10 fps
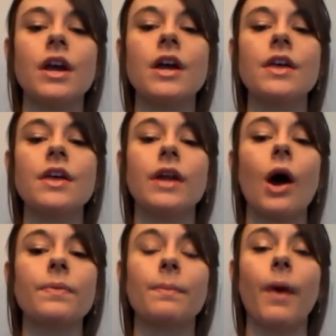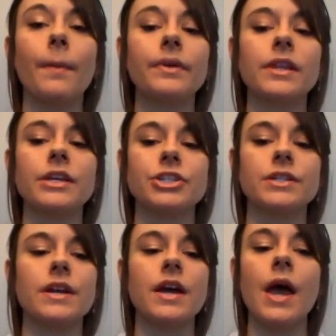that would help the population
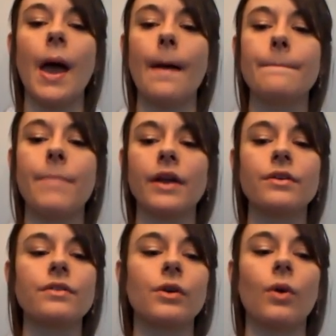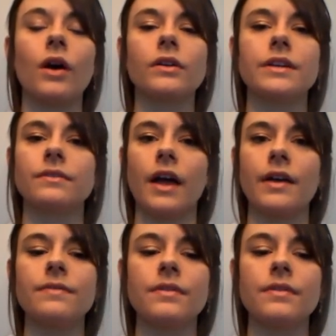and better the quality of life?